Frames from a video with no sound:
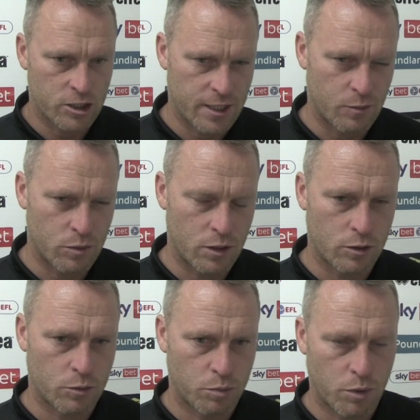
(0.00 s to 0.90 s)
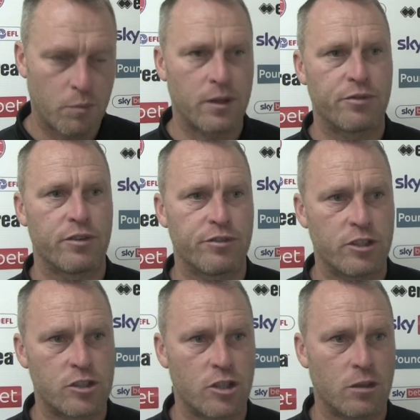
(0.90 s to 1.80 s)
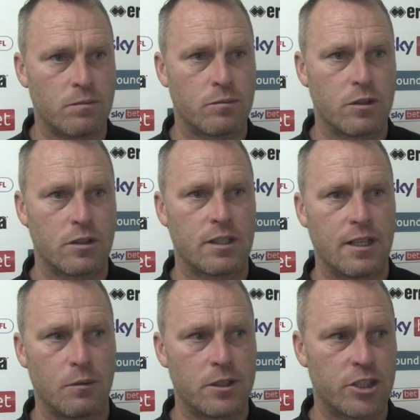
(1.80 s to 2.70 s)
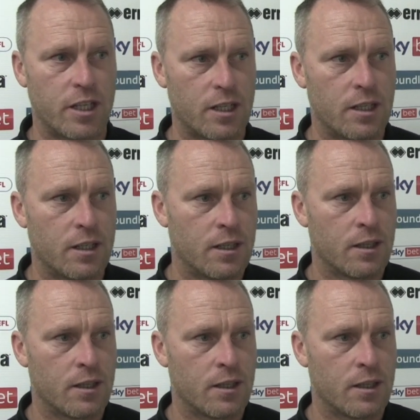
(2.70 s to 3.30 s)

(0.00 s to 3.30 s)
I said, we looked, probably for the first time, we looked a little bit shaky